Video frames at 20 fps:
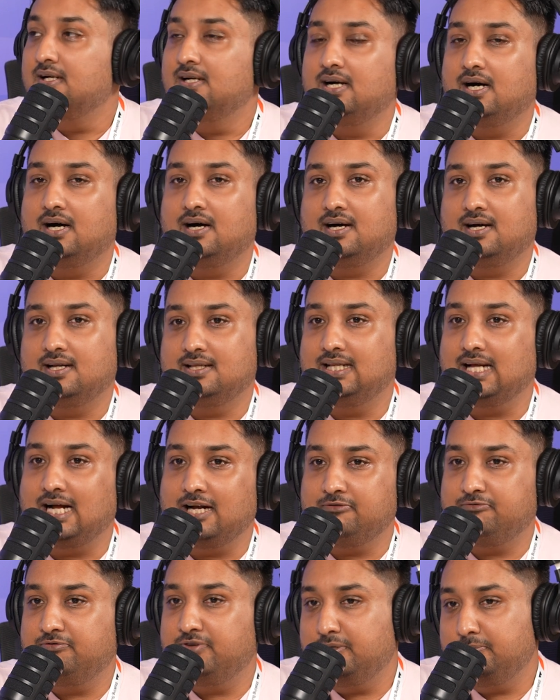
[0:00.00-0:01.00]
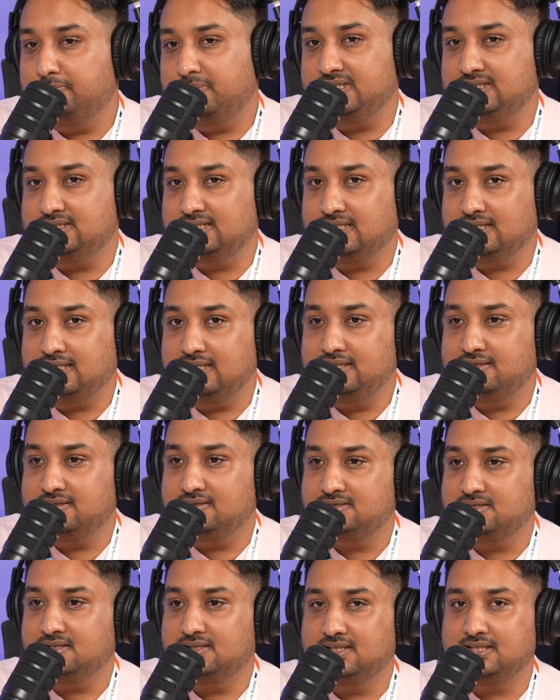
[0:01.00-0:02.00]
that will basically
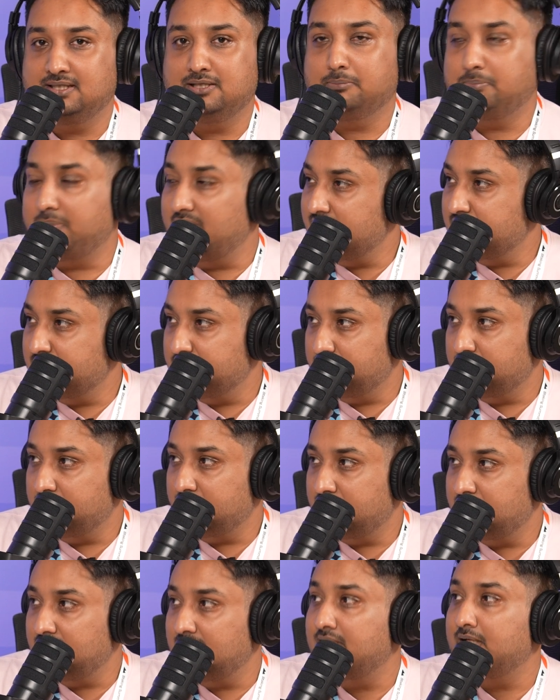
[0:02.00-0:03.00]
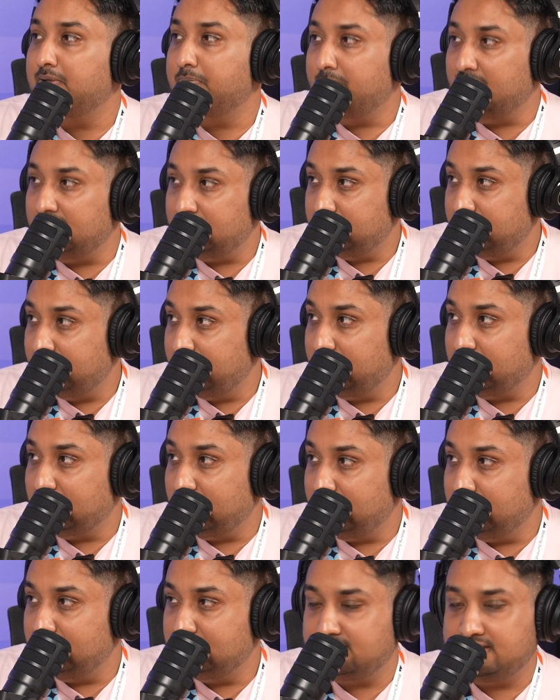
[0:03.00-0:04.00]
result in a better world, in a better AI
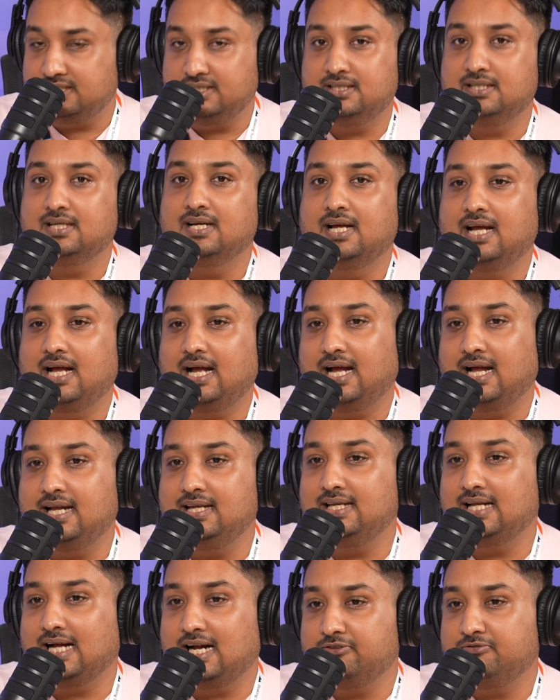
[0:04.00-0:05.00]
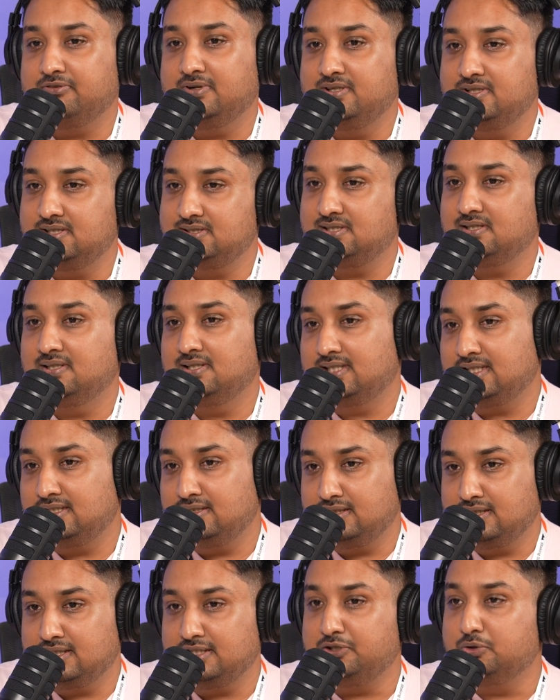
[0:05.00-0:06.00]
agent, and that will result
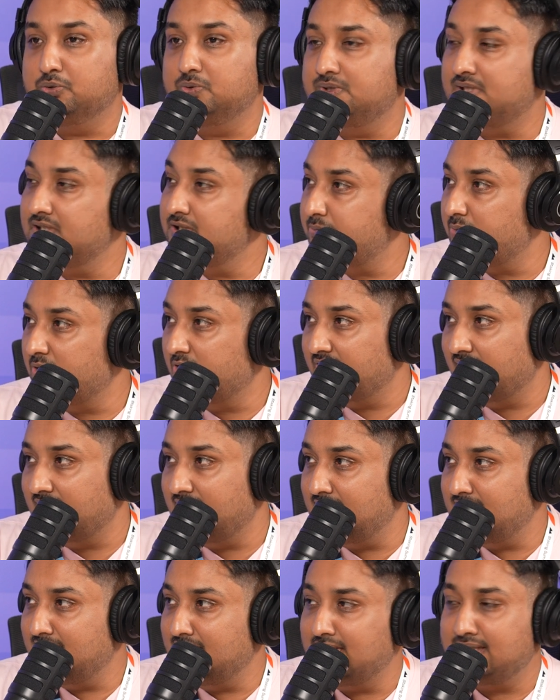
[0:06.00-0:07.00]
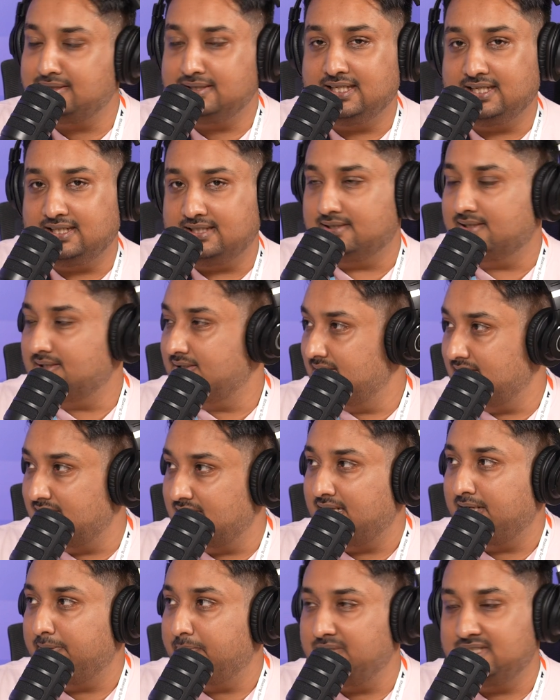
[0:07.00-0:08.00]
in the users providing that data,
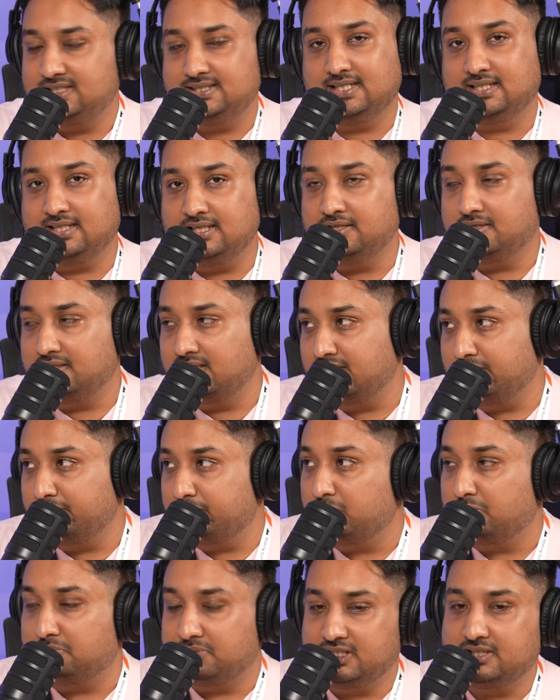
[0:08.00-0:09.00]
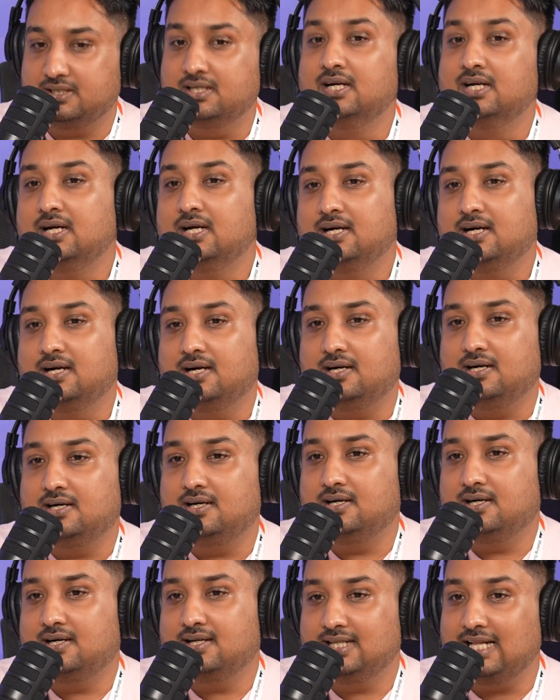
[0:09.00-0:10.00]
they basically earning from it.
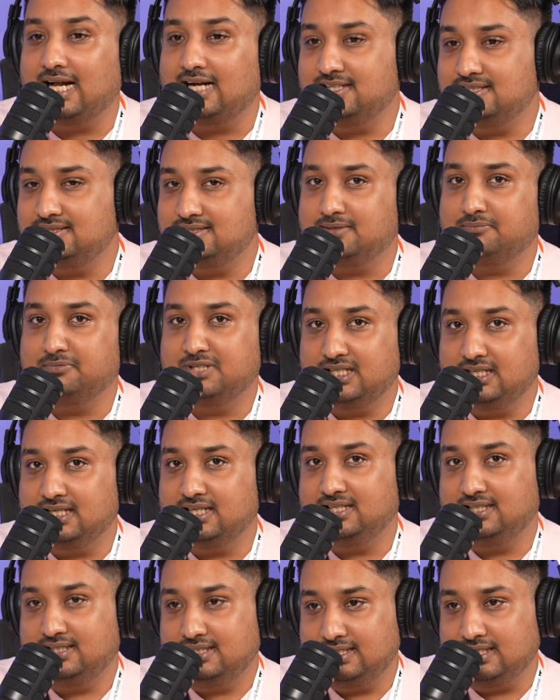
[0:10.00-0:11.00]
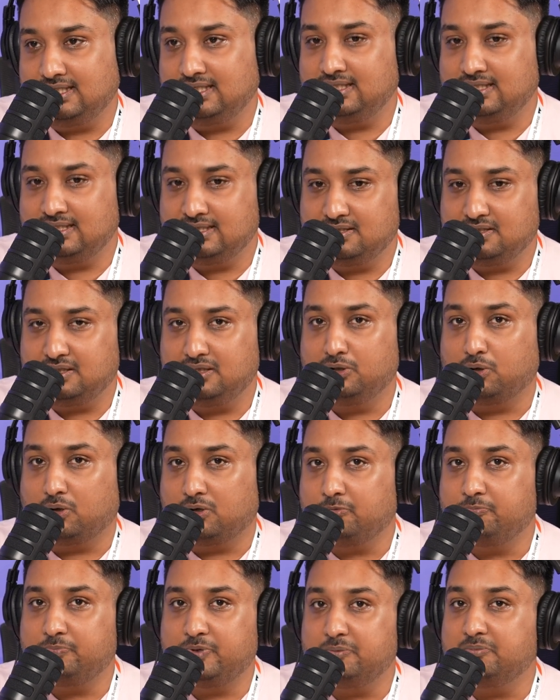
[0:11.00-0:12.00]
That is something I think a lot
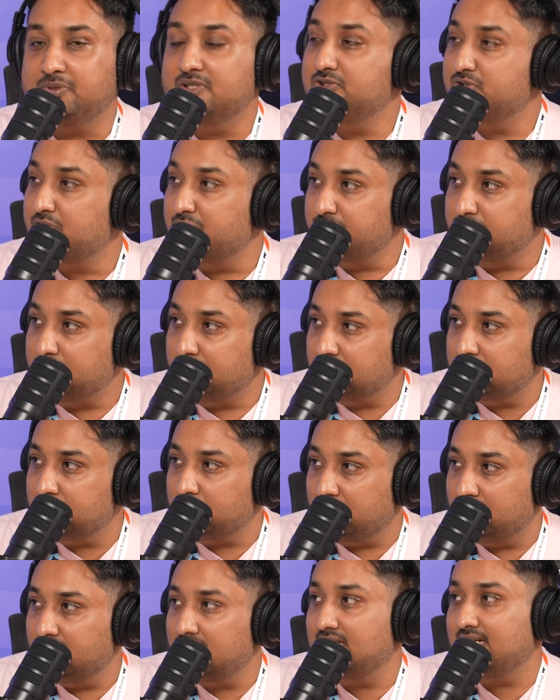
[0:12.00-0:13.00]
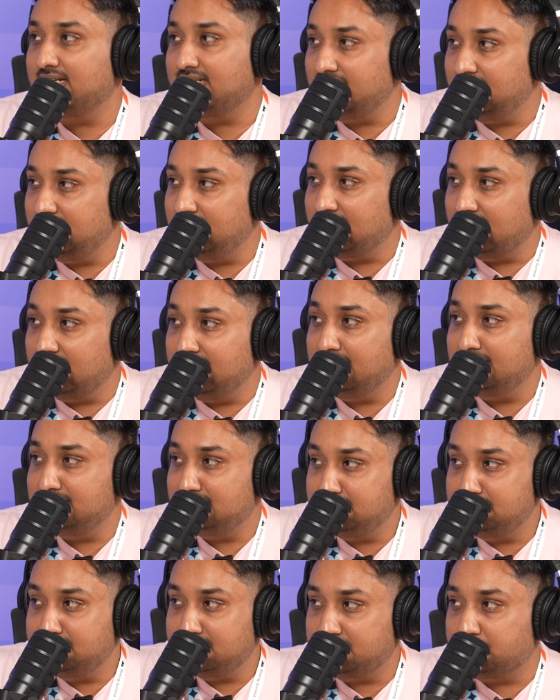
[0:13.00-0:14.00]
of people should work on. Like AI
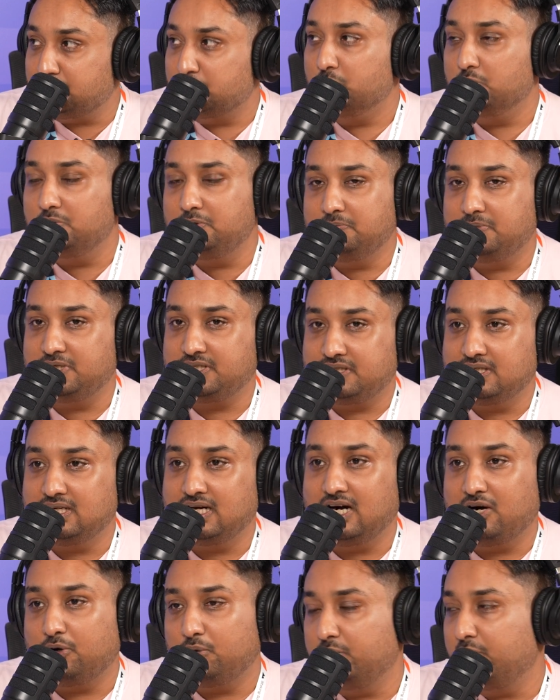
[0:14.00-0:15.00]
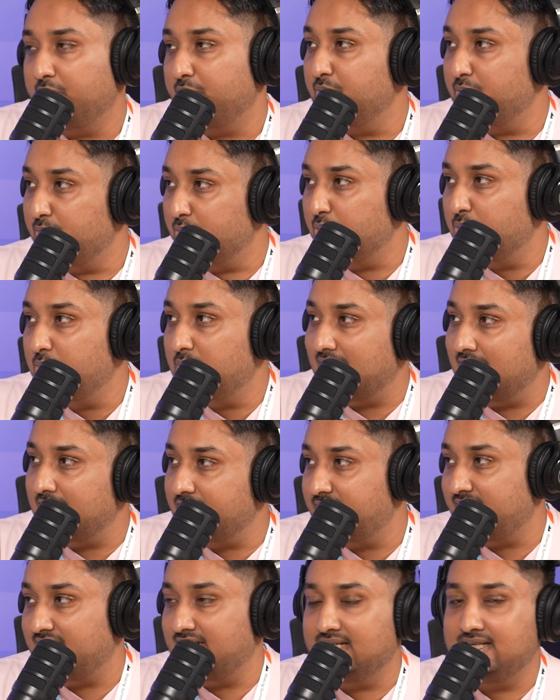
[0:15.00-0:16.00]
agents are cool, but how do you do that
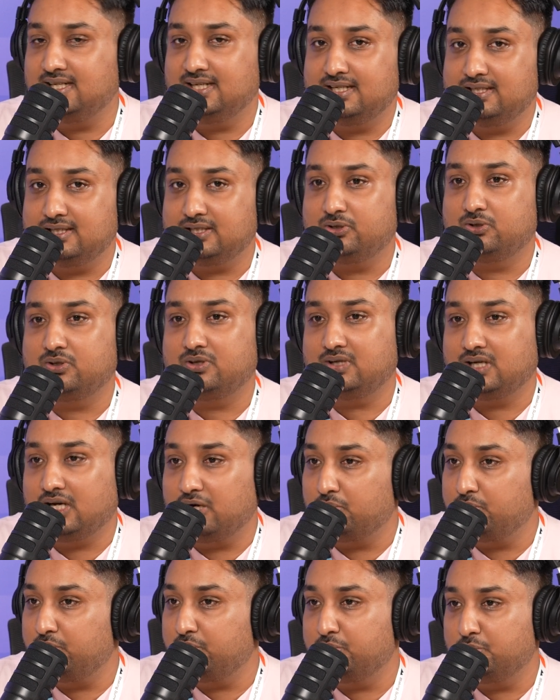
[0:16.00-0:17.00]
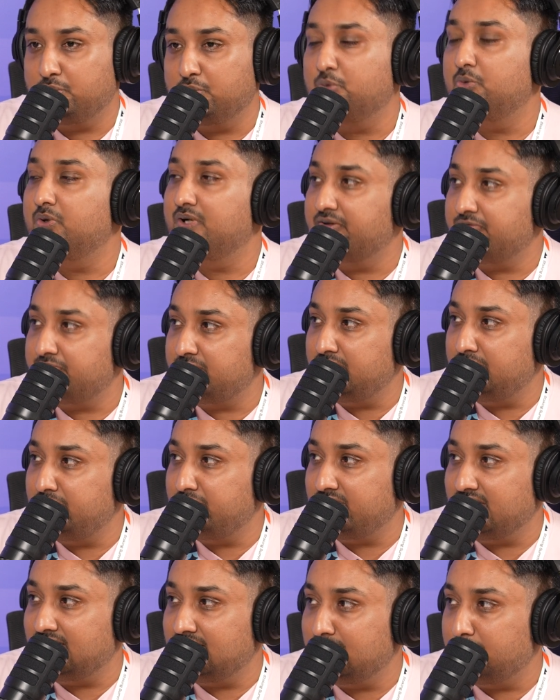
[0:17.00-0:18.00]
training data, or how do you do different
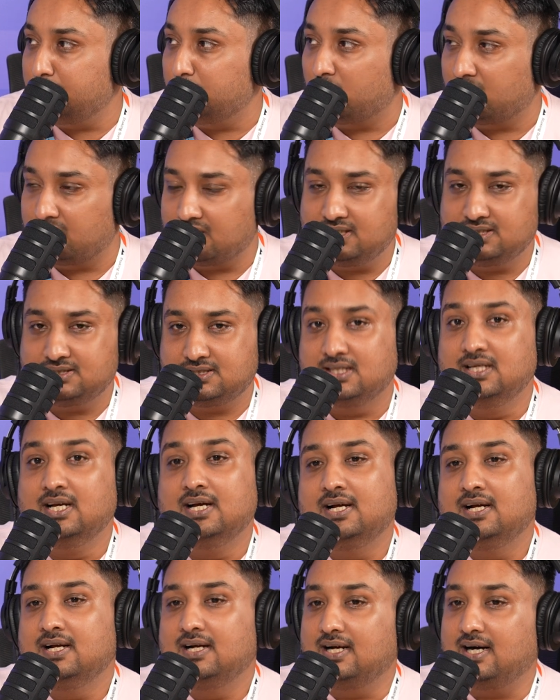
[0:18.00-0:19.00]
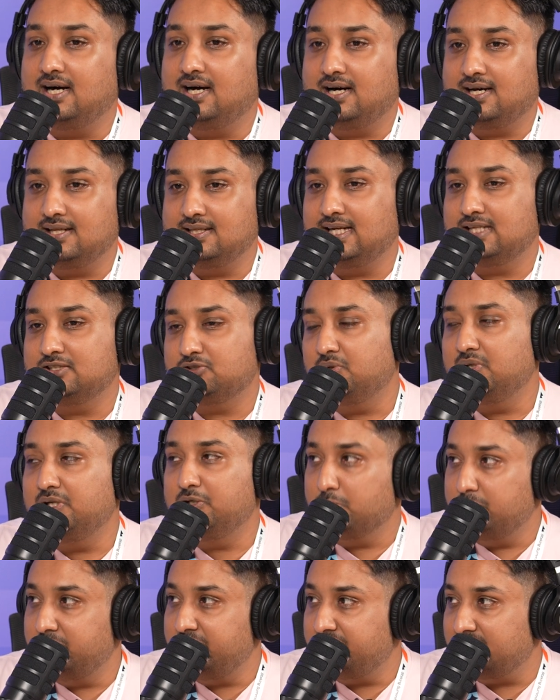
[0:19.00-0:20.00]
training models? That's going
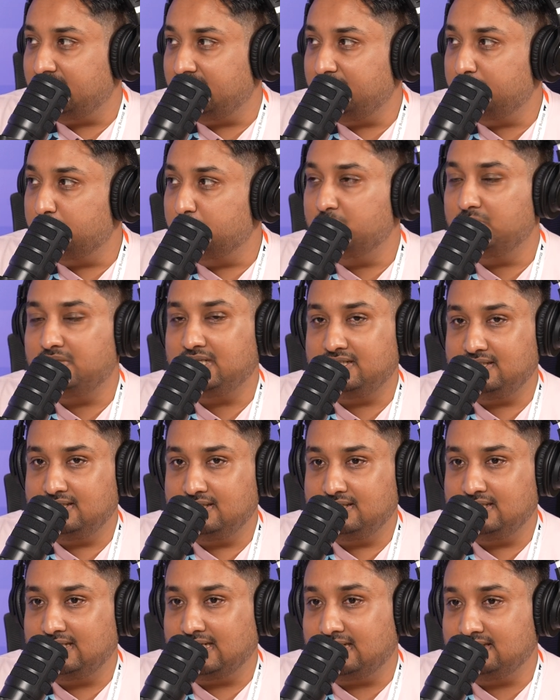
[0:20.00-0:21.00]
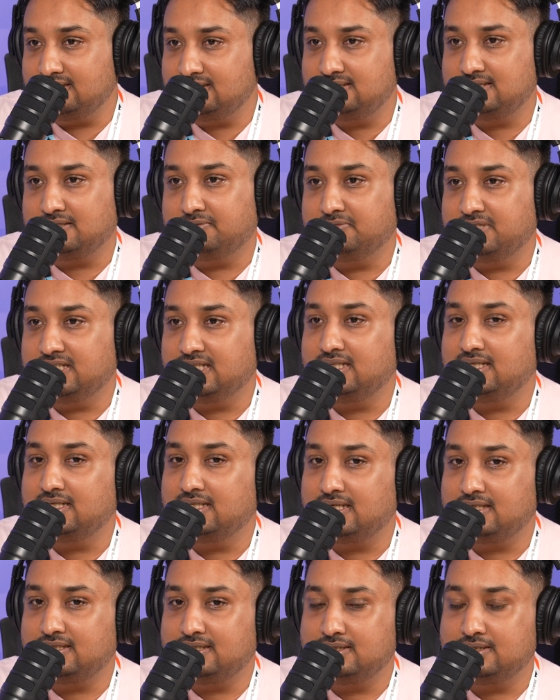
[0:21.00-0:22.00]
to be very cool, and that's something
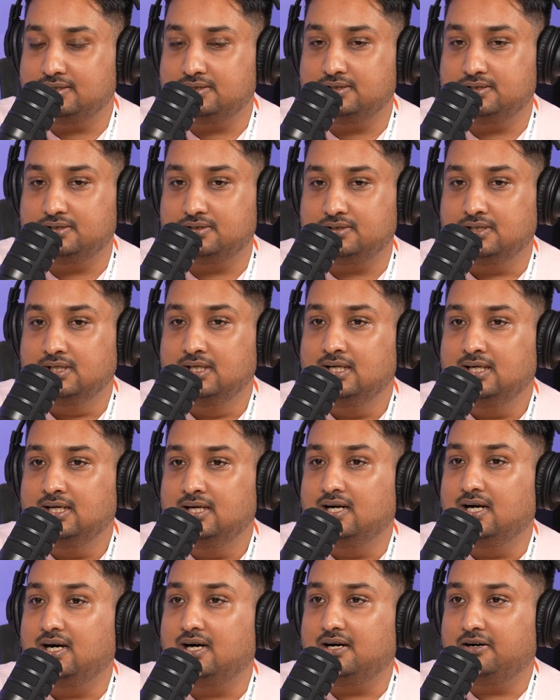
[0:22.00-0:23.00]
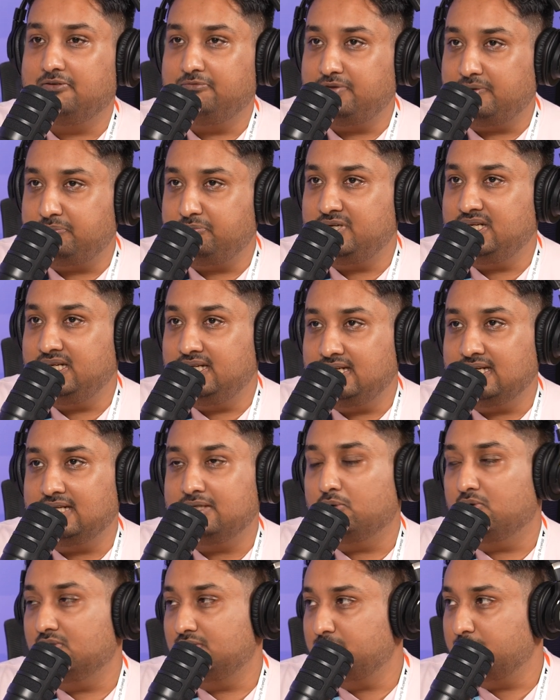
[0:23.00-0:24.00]
that Web3 can
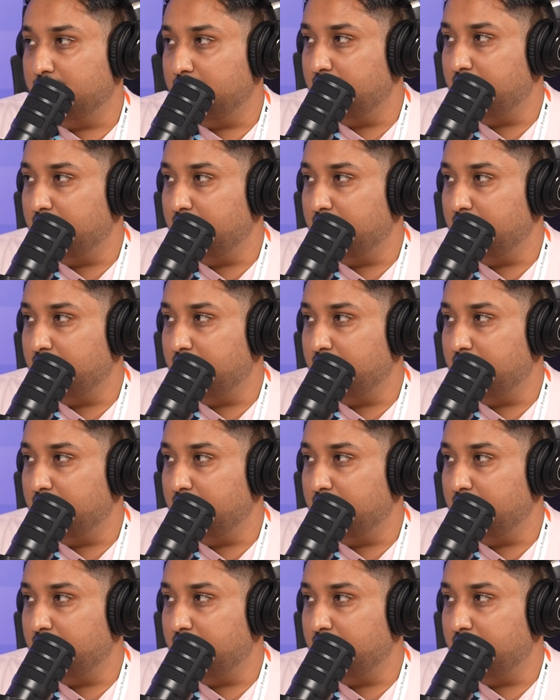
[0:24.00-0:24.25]
also